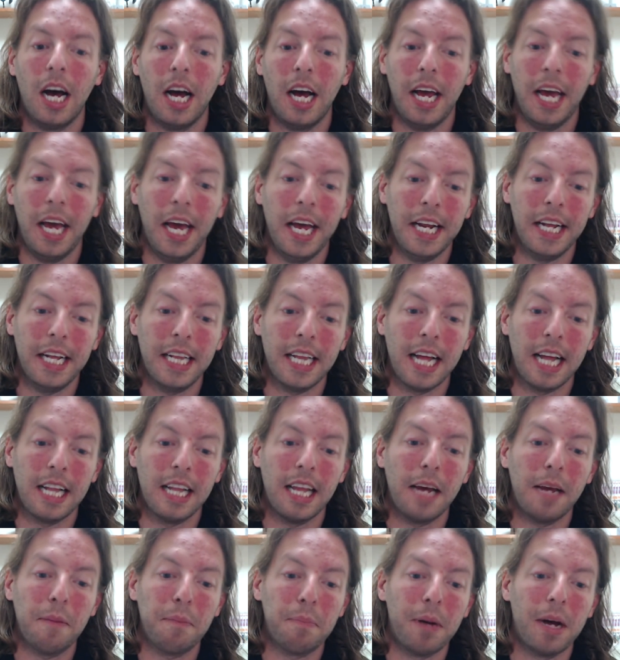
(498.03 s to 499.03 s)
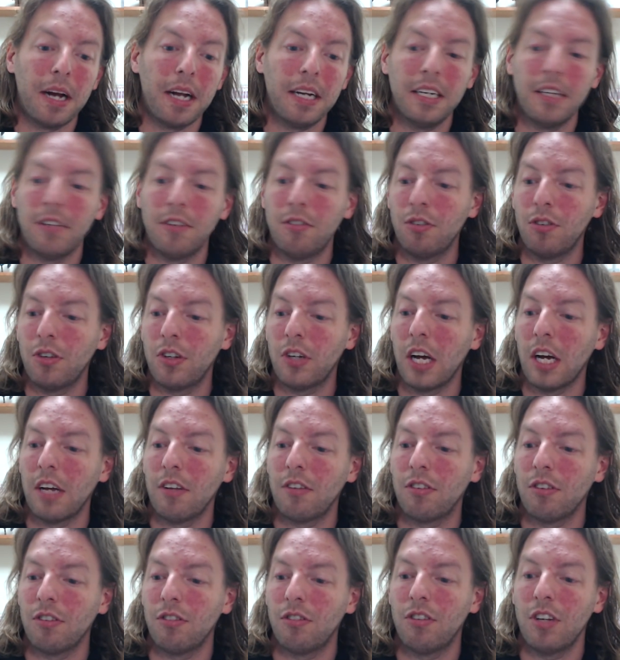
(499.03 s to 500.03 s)
Hitting that like button, as you guys
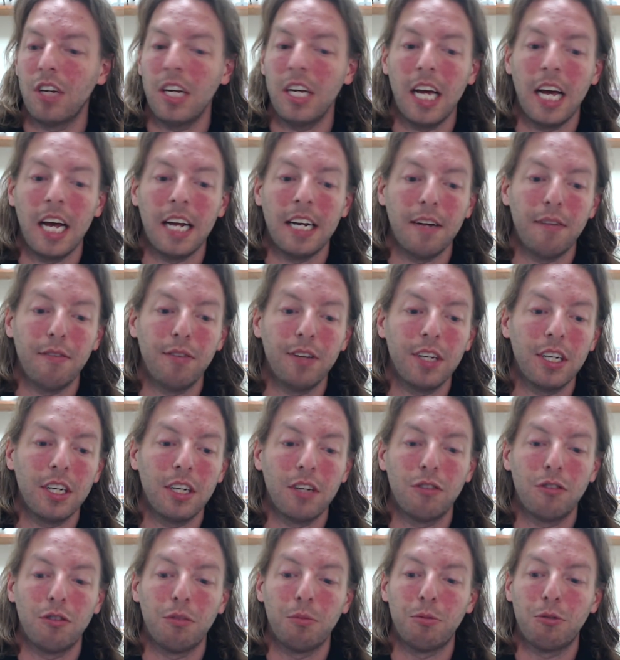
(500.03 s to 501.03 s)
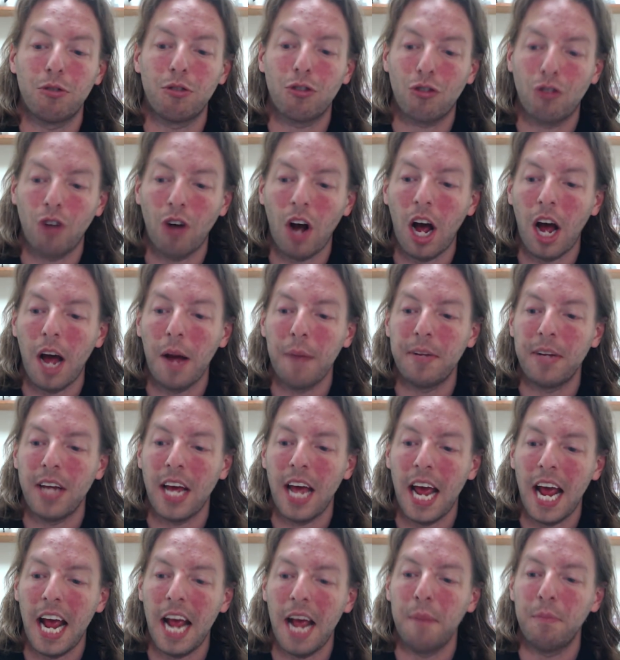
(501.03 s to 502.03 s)
can see, and definitely gonna subscribe to
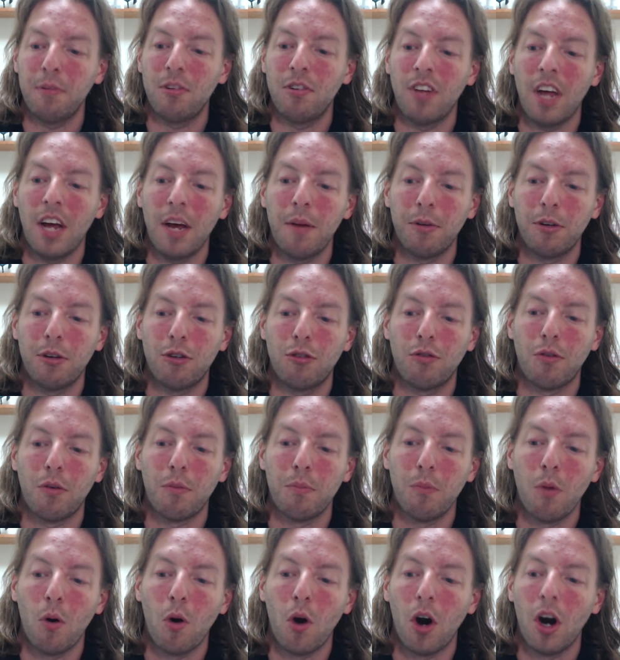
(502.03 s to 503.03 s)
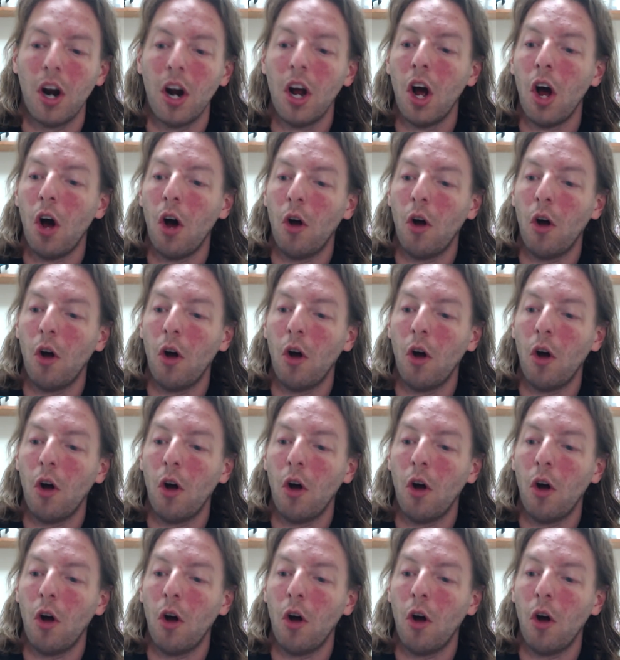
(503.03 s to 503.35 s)
Ham Sandwich for more.